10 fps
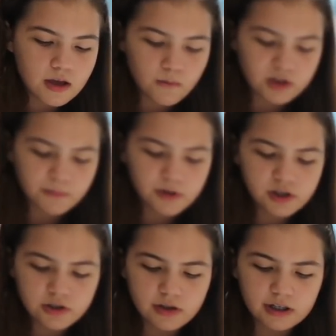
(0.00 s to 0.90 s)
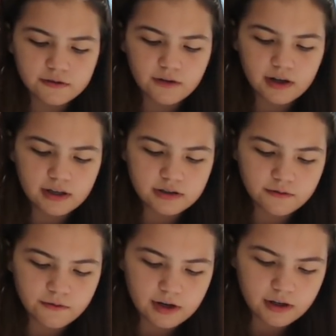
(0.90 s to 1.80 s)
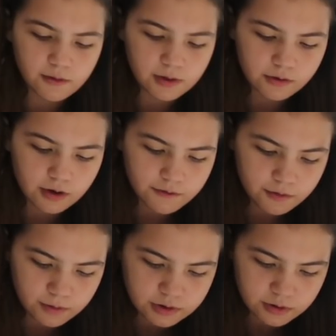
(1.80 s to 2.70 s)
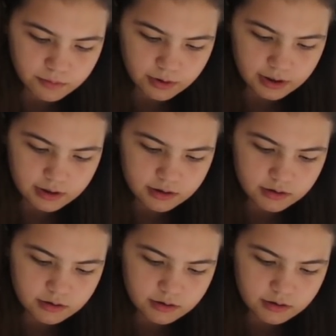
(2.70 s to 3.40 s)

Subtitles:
Which I'm pretty sure next Friday is the Friday that we go off for winter break.